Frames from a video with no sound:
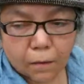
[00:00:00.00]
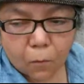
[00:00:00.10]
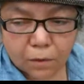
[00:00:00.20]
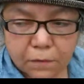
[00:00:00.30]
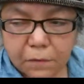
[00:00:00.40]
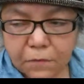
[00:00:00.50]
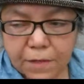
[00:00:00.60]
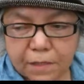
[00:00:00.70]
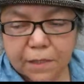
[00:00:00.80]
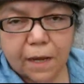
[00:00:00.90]
One of the
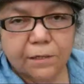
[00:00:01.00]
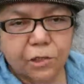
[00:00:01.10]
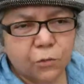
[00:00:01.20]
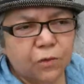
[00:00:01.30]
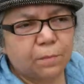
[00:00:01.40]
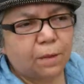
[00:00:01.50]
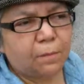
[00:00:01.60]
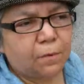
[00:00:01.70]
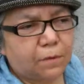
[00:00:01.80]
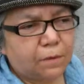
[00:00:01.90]
things that I do
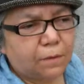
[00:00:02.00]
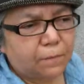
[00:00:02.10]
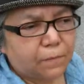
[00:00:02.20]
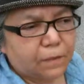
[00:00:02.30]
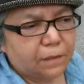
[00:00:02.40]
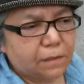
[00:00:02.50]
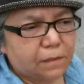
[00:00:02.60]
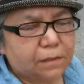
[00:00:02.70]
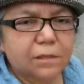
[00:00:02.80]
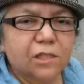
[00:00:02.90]
remember
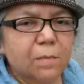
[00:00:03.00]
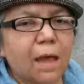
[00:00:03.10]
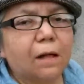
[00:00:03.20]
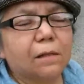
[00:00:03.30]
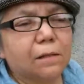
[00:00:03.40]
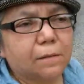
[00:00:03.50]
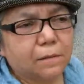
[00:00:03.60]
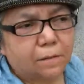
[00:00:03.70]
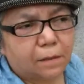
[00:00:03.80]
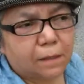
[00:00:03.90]
is the smell.
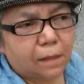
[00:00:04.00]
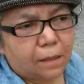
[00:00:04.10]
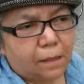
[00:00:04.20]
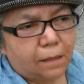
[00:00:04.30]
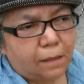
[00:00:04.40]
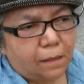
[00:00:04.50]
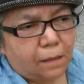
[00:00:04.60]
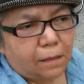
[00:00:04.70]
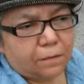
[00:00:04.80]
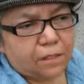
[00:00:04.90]

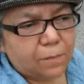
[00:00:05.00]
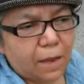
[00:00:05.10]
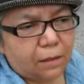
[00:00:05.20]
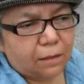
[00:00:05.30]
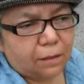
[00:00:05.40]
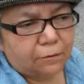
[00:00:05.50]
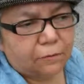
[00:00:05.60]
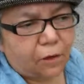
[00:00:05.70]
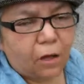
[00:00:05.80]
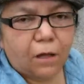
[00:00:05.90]
The smell
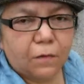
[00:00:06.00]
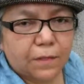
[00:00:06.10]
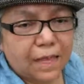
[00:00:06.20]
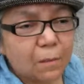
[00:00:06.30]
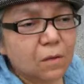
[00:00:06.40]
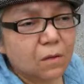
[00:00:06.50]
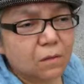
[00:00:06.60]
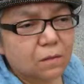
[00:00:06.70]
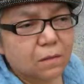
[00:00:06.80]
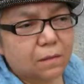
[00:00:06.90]
of all the
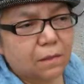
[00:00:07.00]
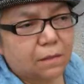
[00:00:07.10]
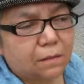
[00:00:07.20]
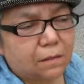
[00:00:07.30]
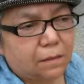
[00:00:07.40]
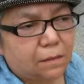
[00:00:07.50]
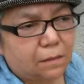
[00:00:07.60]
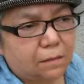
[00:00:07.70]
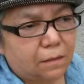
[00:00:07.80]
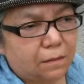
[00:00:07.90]
chemicals and the,
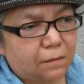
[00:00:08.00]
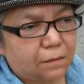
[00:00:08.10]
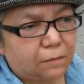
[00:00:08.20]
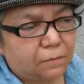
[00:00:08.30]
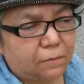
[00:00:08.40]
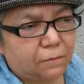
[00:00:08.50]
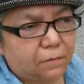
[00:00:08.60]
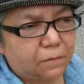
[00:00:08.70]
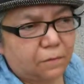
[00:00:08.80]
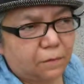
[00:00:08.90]
and
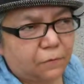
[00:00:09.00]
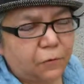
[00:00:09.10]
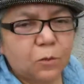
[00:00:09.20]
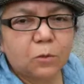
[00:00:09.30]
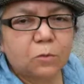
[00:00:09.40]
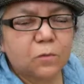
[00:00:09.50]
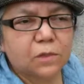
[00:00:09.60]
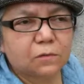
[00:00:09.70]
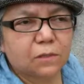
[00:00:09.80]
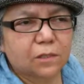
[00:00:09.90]
the
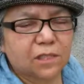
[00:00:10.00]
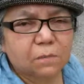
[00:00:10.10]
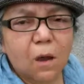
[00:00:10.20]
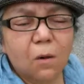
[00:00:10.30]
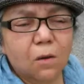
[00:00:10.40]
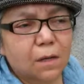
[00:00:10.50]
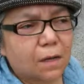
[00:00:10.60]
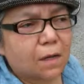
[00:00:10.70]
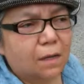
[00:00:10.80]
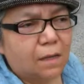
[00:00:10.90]
fumes, the smoke,
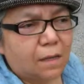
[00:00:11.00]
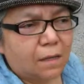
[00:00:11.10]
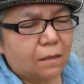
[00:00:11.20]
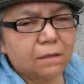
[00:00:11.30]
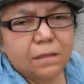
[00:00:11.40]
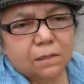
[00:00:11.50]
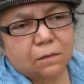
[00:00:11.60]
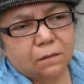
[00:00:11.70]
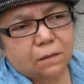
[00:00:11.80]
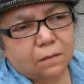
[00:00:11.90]
and
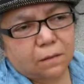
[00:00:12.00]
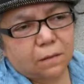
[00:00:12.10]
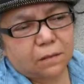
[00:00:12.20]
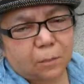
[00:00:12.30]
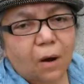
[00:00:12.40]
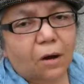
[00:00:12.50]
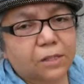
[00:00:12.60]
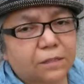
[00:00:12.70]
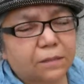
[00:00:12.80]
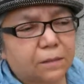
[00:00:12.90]
also the departed.